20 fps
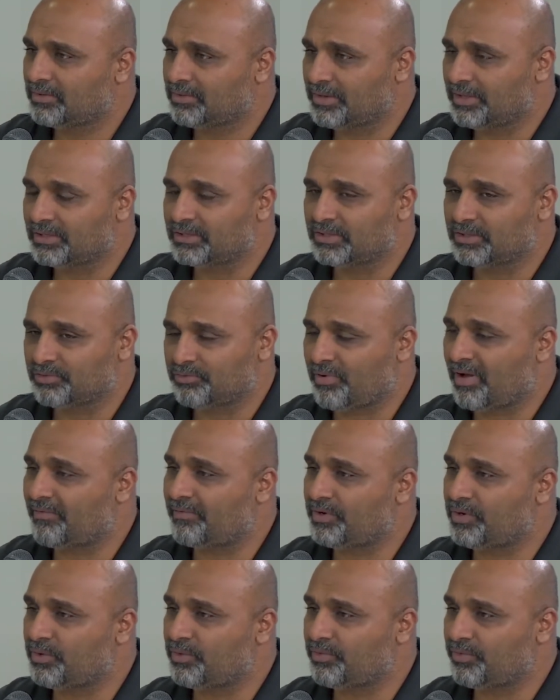This is
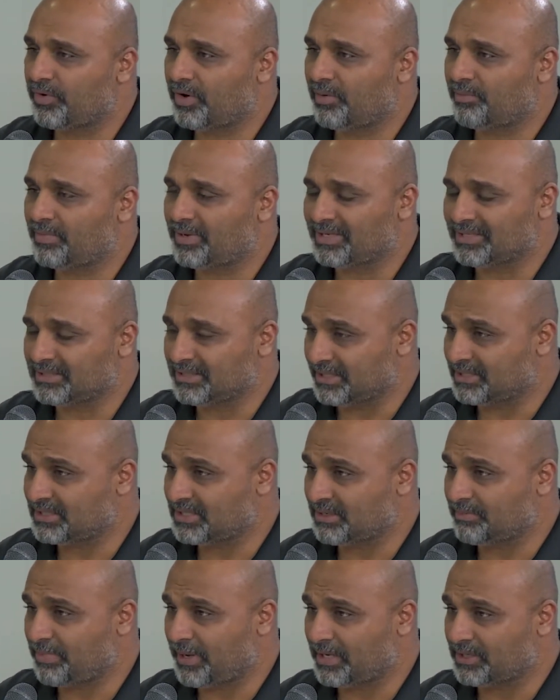revenue from
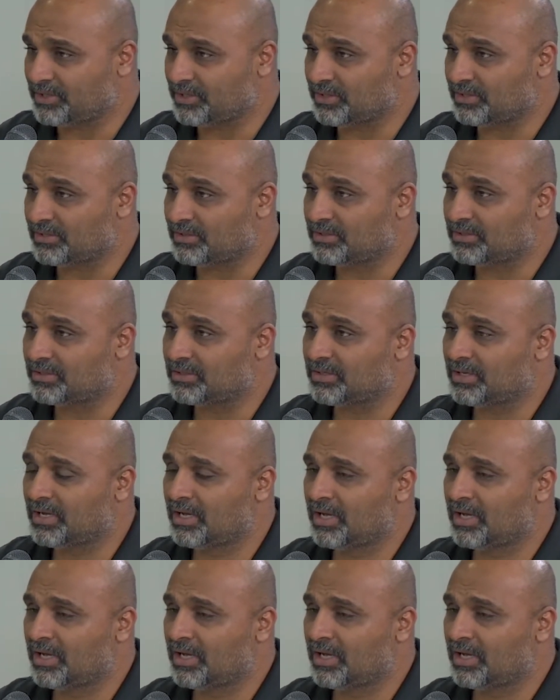existing patients,